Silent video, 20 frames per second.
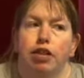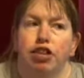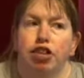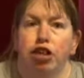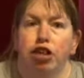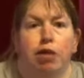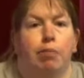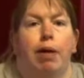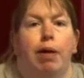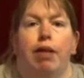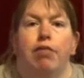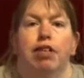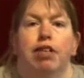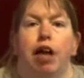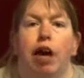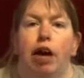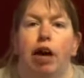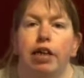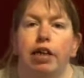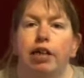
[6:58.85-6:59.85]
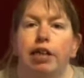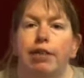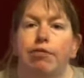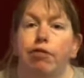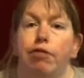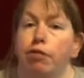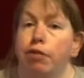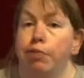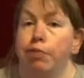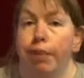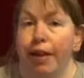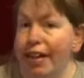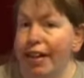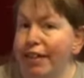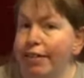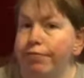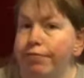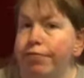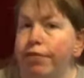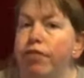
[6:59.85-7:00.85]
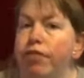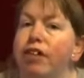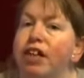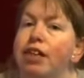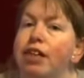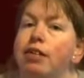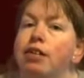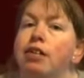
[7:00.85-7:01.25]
£2 higher than what we paid for it.